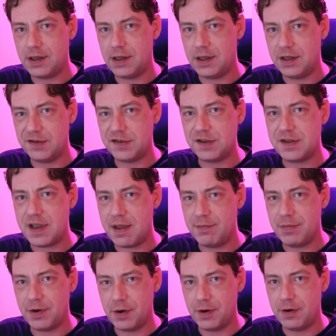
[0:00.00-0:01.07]
it's a
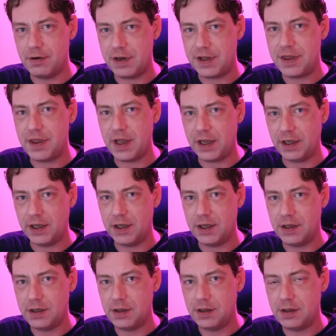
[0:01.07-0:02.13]
temporary thing.
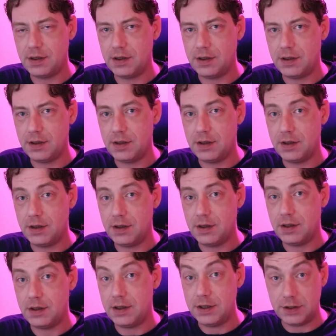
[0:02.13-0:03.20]

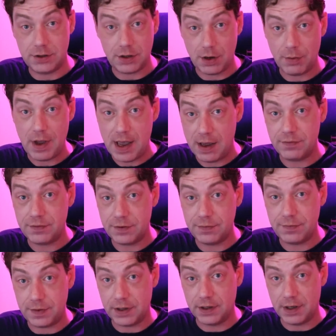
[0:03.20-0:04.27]
You don't have to
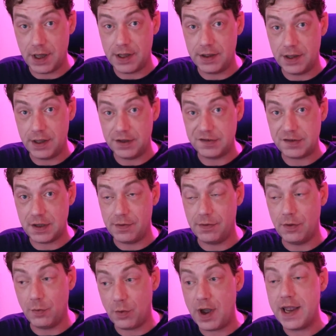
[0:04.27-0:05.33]
feel like this. And
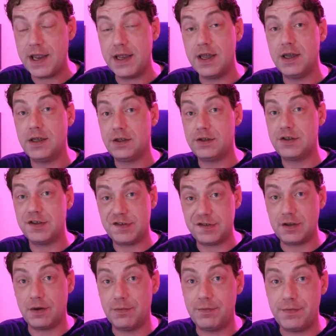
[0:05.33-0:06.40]
the way to
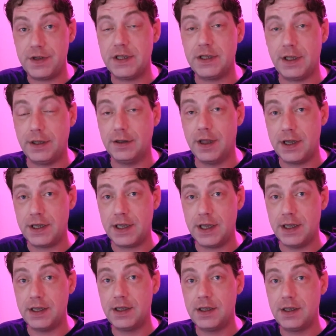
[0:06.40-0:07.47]
stop feeling like
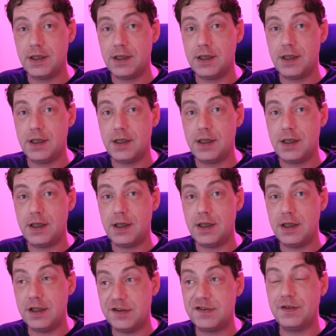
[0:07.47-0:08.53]
it
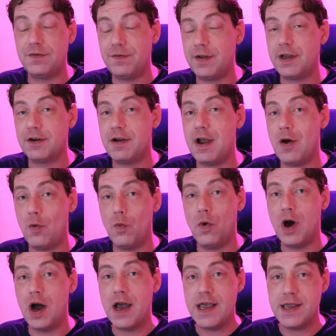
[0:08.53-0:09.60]
is to figure out
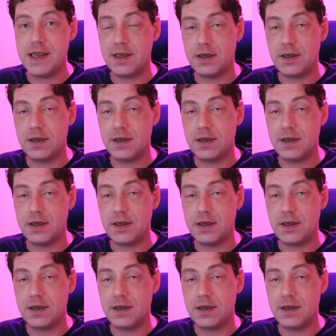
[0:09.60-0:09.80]
why.